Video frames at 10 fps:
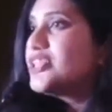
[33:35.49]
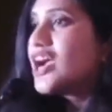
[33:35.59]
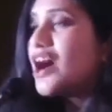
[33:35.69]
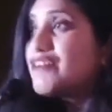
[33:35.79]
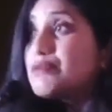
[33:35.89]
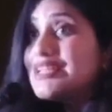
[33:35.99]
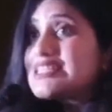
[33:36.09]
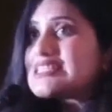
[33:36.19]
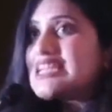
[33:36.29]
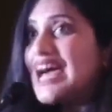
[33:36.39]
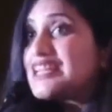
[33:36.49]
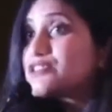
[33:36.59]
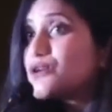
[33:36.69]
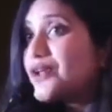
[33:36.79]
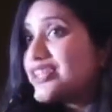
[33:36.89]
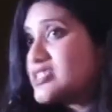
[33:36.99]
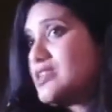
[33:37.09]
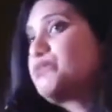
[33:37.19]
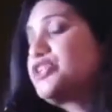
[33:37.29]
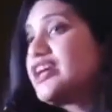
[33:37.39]
the government's stance on this
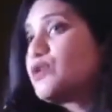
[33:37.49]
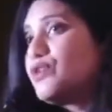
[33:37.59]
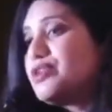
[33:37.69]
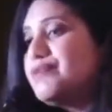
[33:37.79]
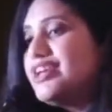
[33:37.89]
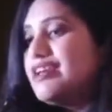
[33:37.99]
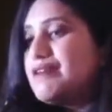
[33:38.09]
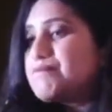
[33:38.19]
subject will be,